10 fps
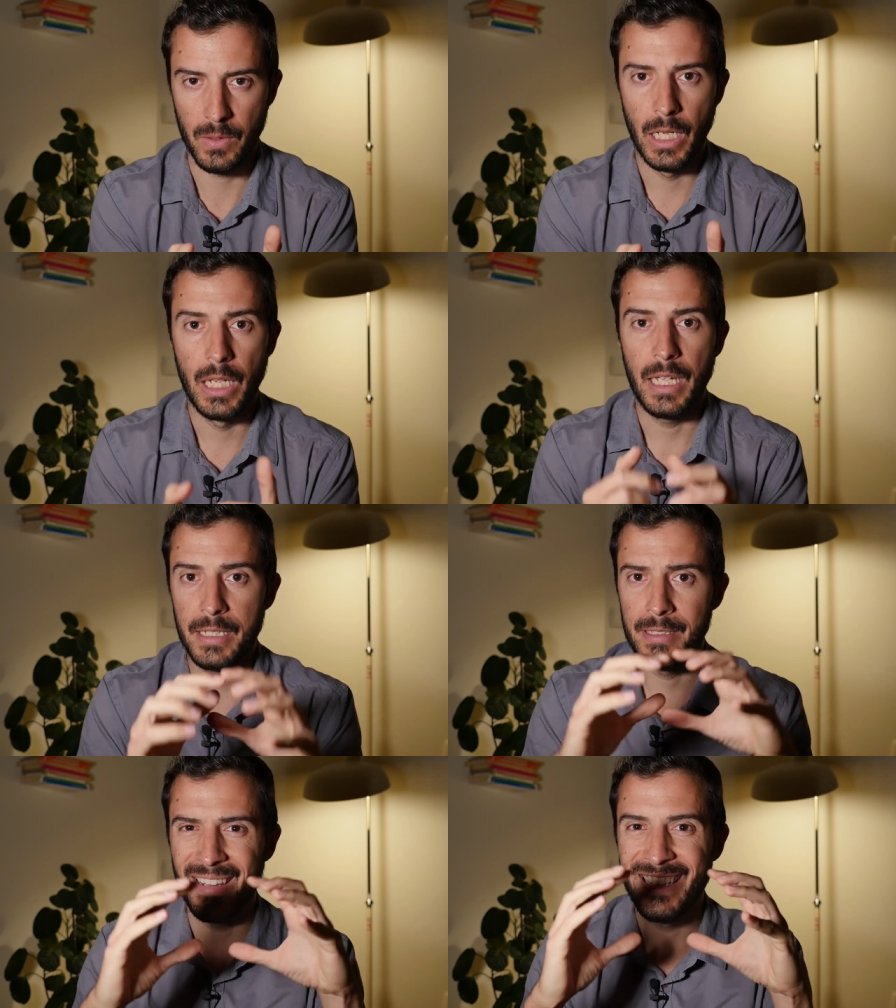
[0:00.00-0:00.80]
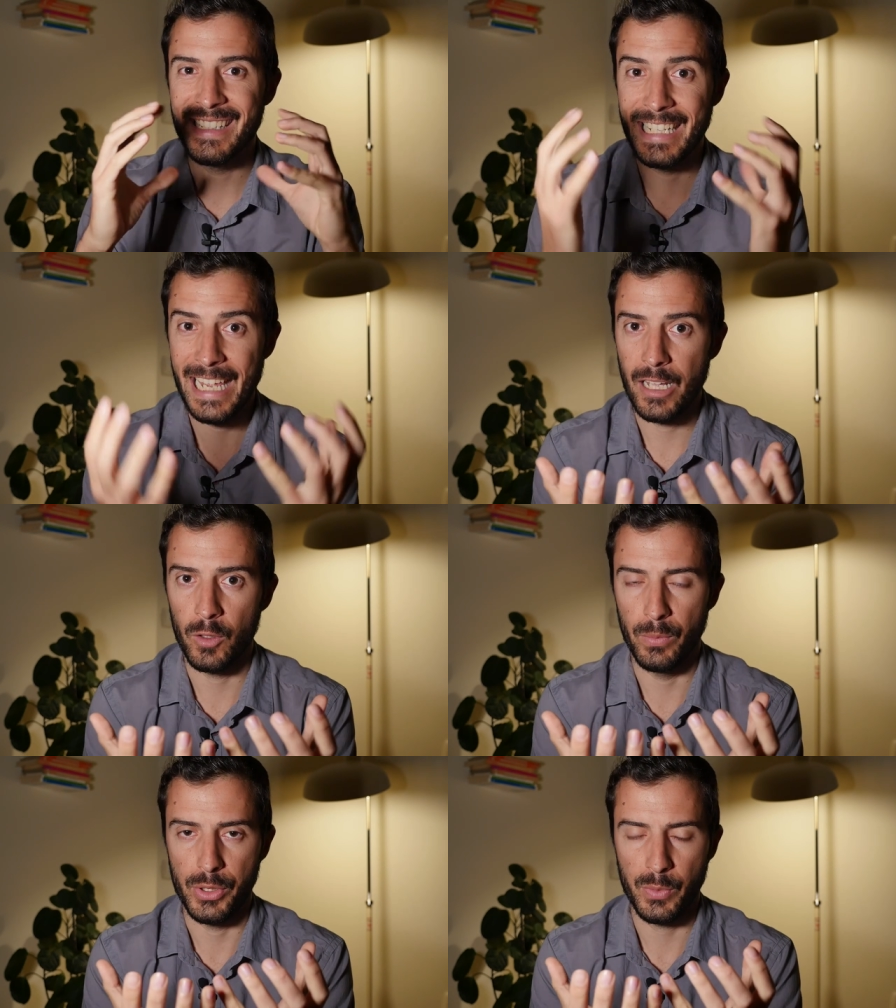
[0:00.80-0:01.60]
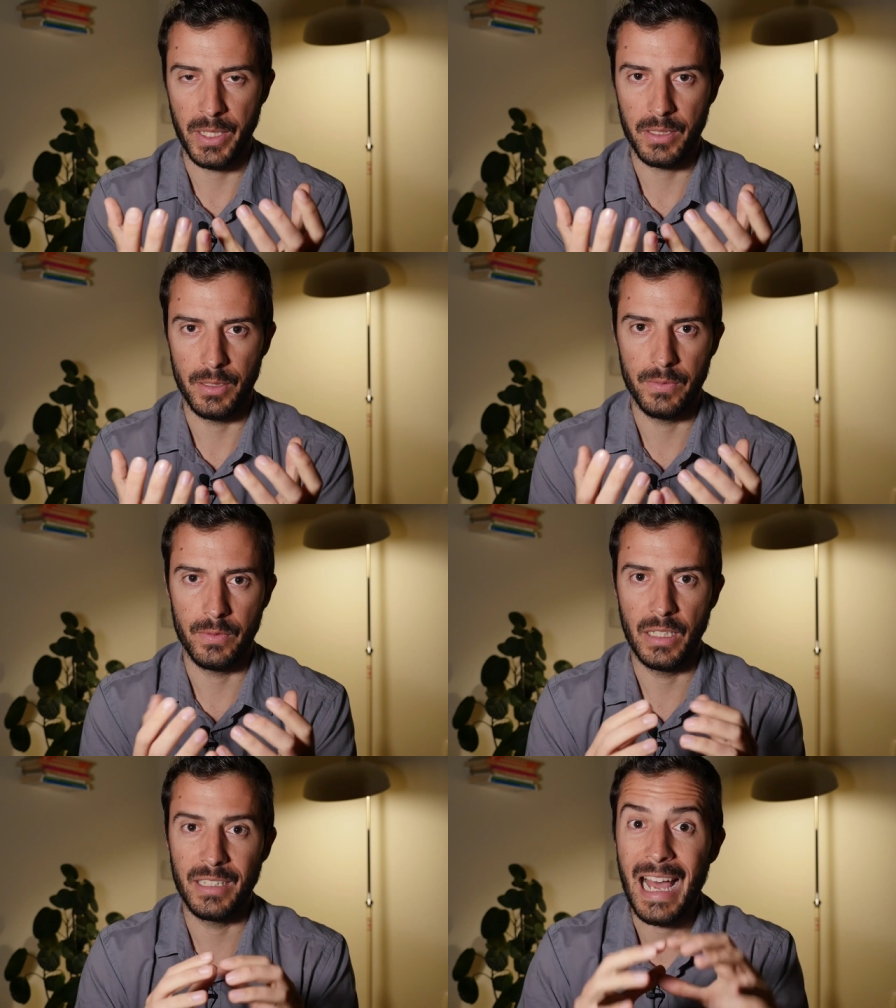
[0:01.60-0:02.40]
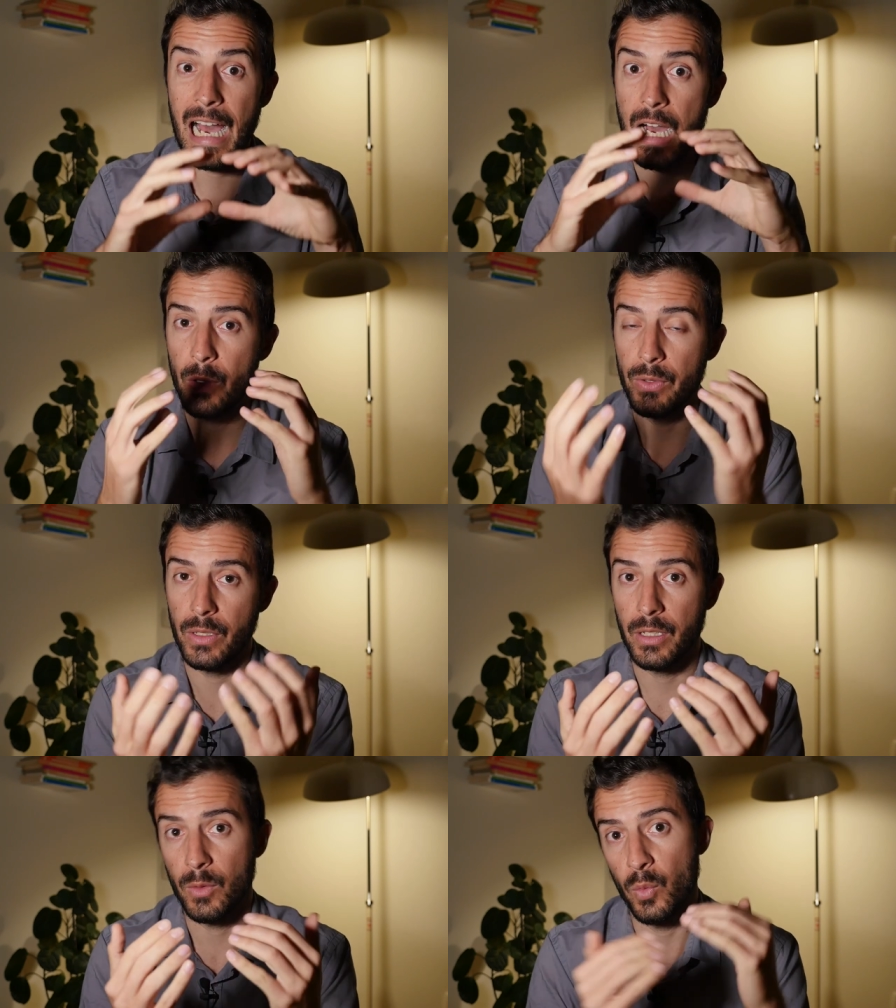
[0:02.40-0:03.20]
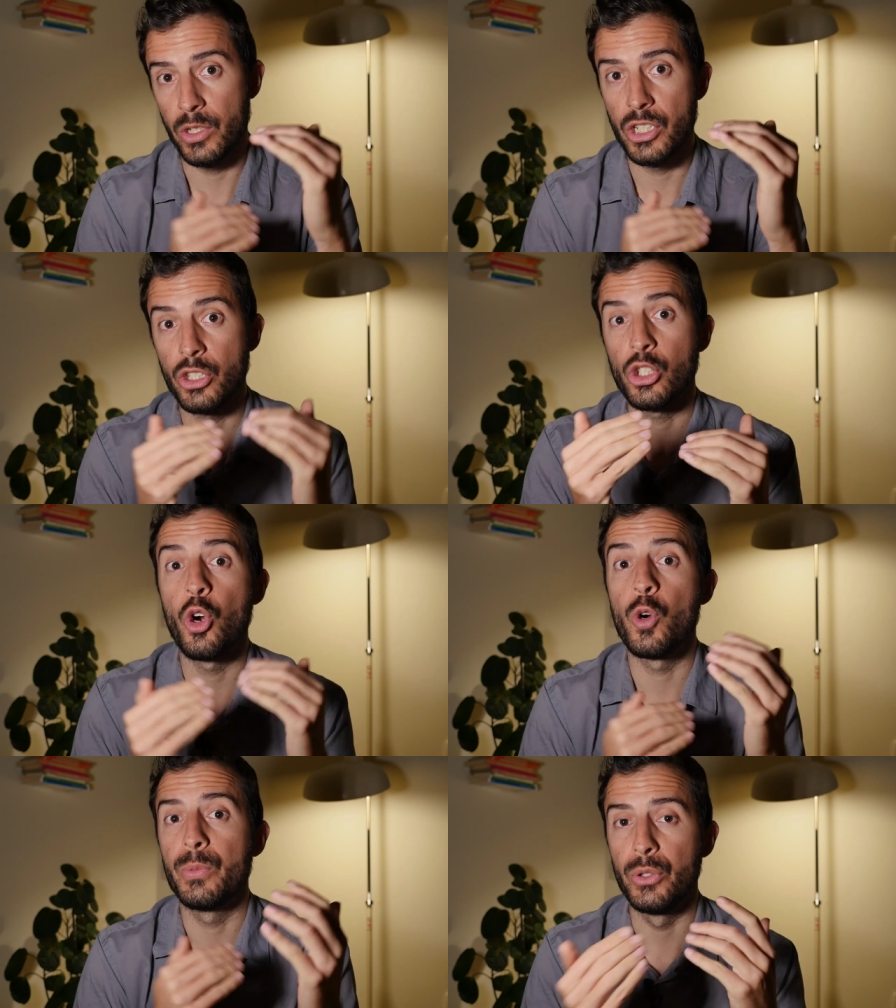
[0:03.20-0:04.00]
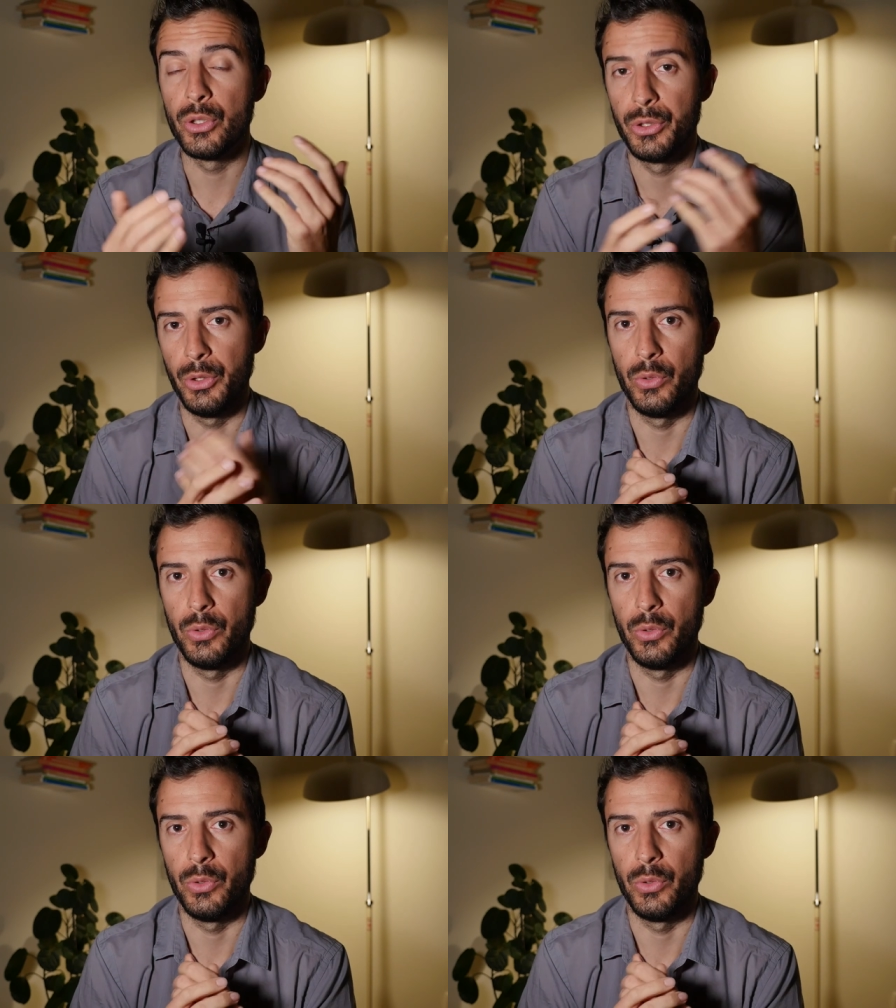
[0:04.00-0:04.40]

It's the scale perspective and how, uh, which scope do you use?